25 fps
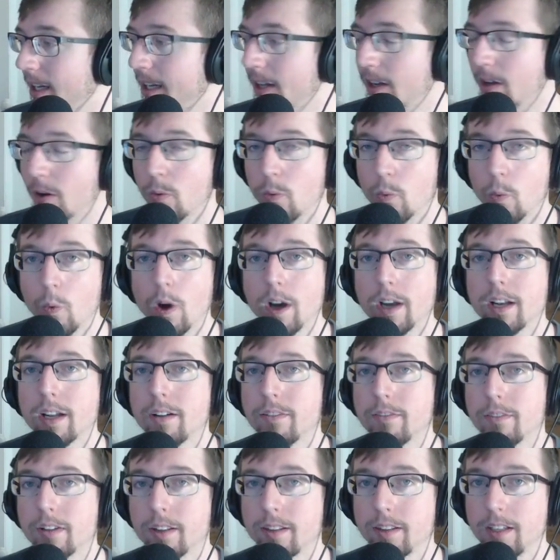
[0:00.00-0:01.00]
One
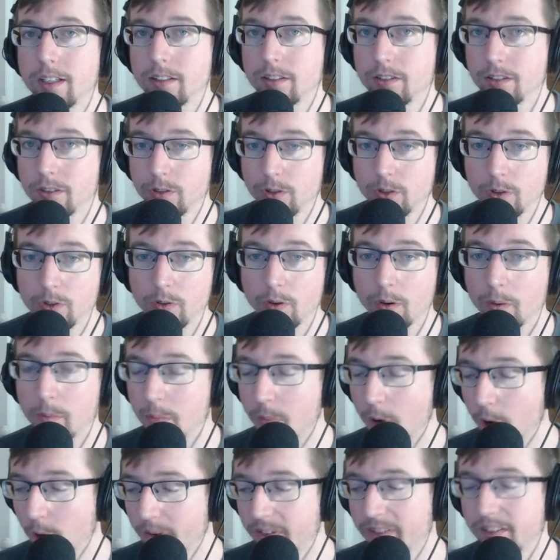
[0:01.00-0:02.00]
of the two
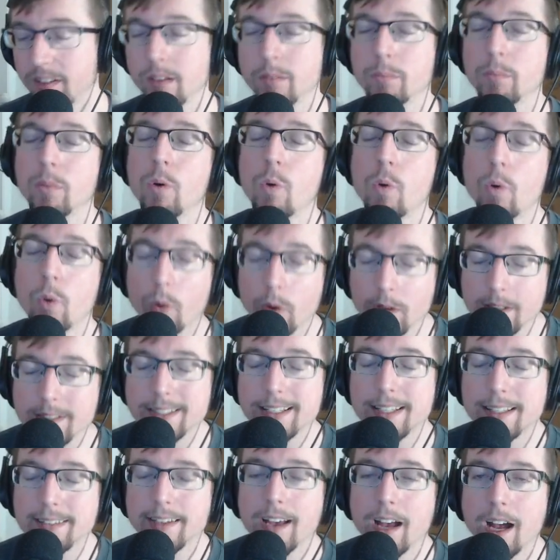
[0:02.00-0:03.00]
most important
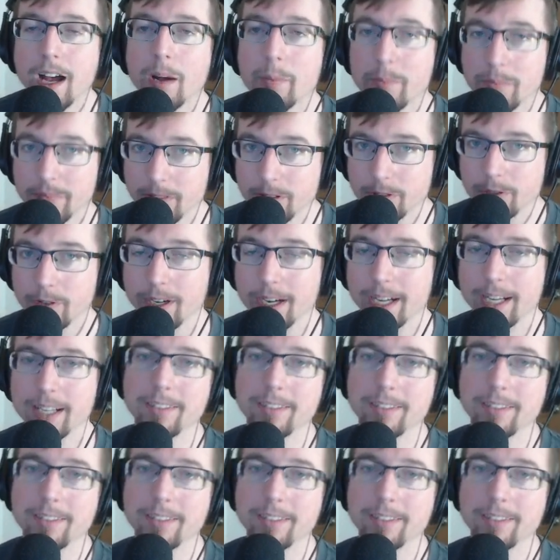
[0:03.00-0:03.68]
upgrades.